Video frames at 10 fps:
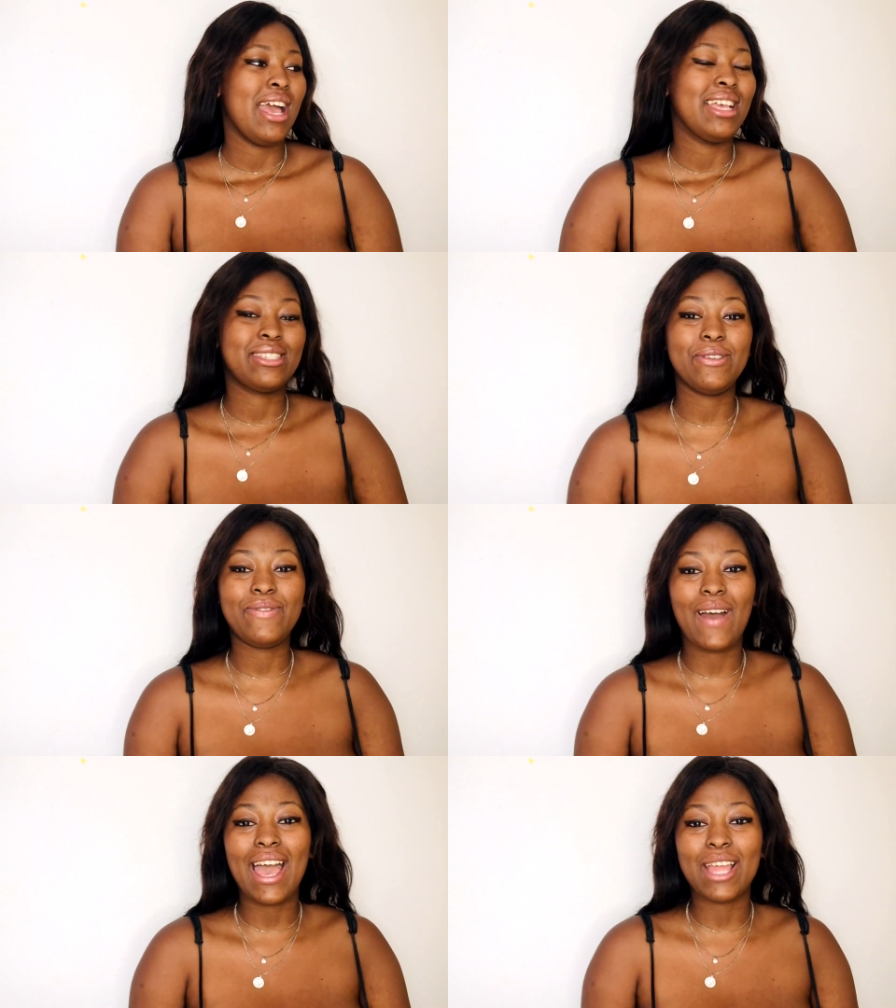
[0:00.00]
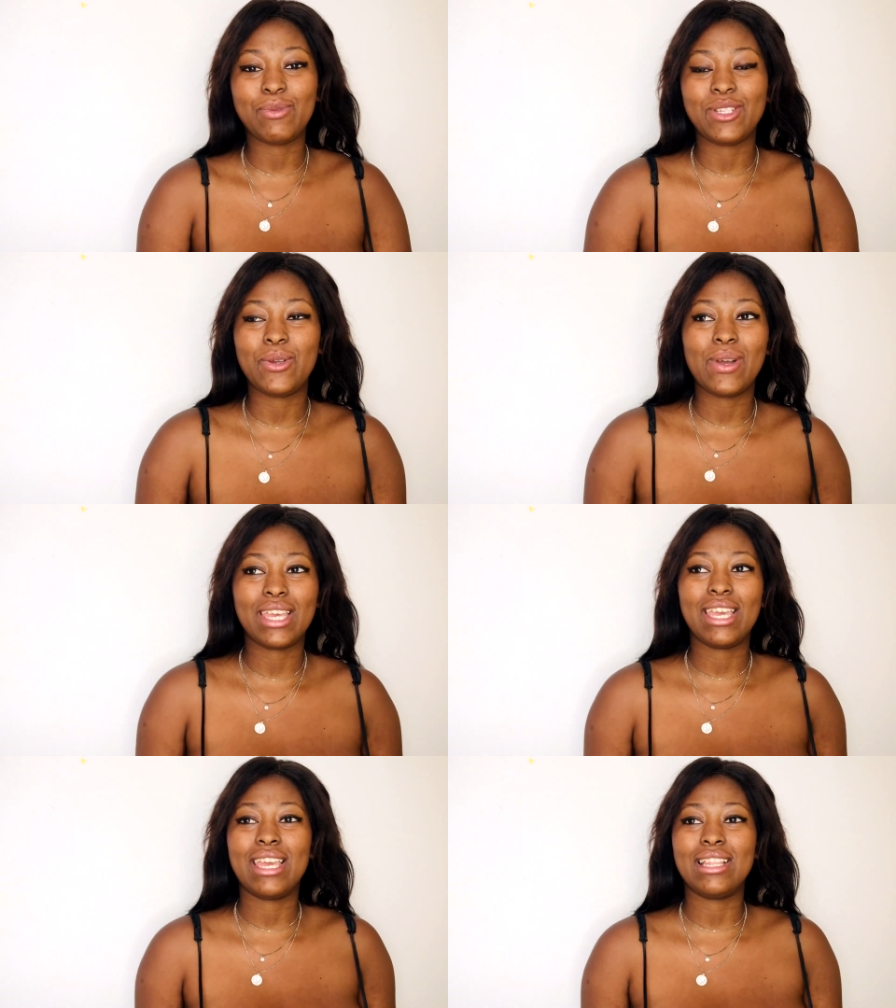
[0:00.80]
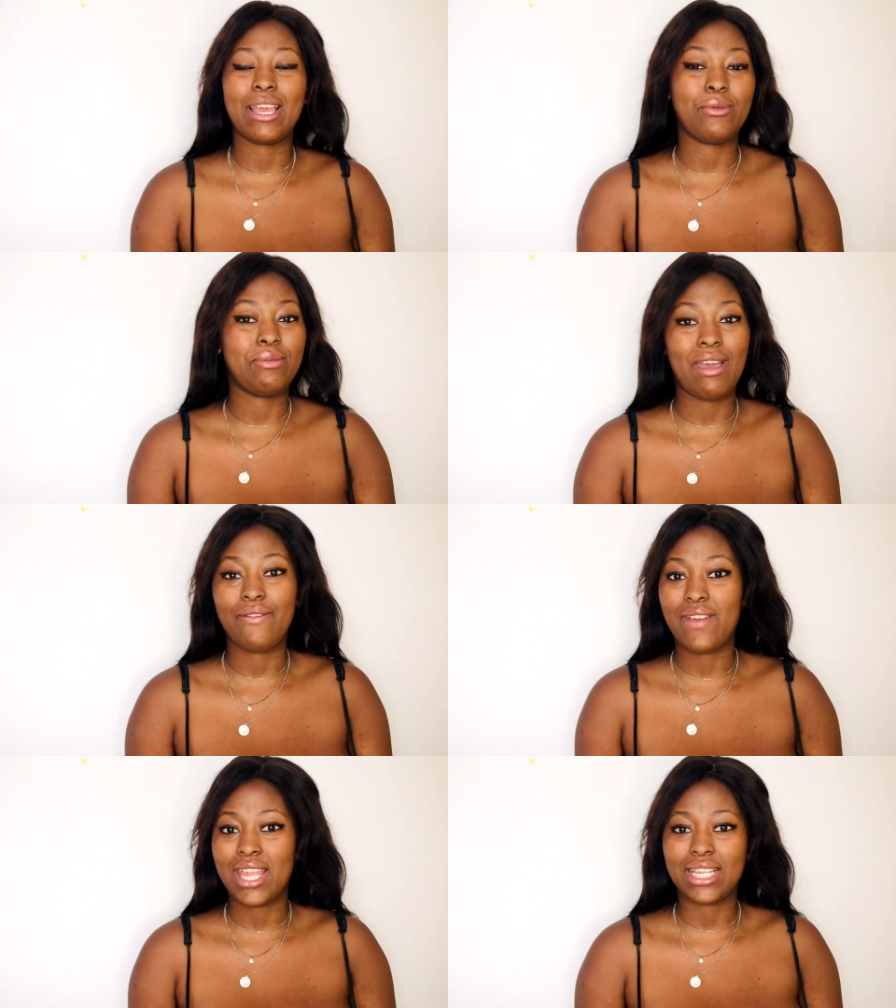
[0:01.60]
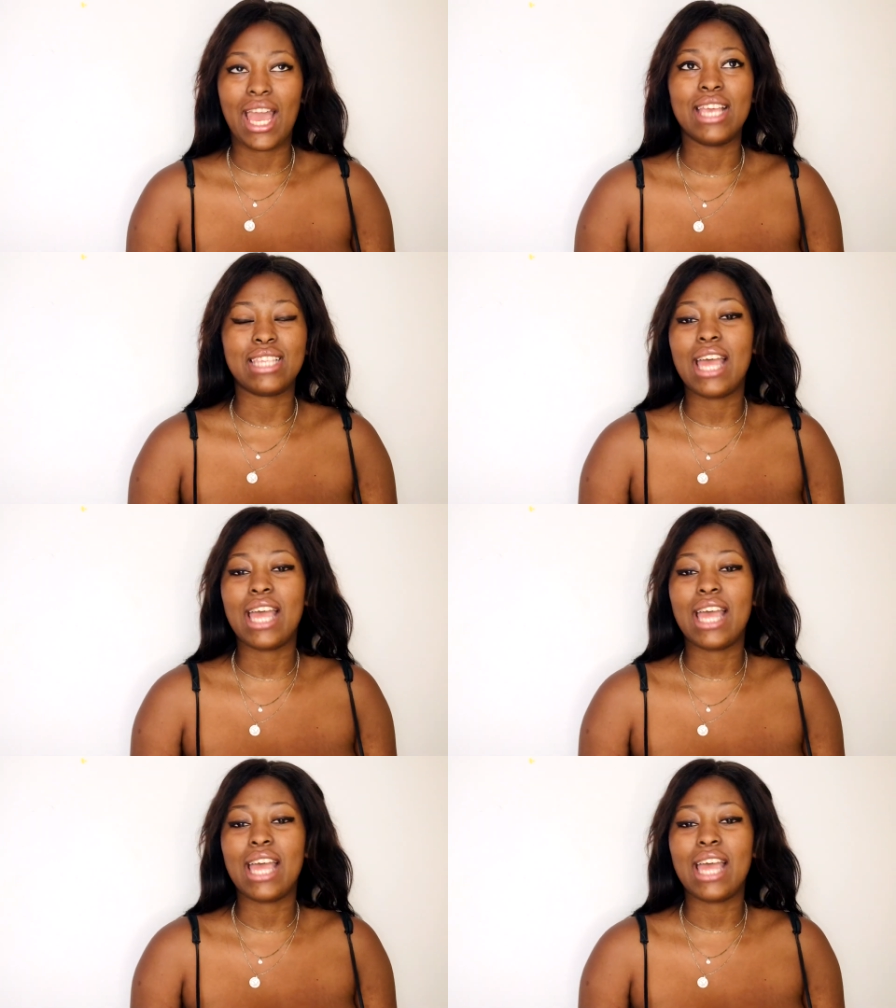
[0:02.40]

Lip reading: So fine, we're talking like with my friend, guys.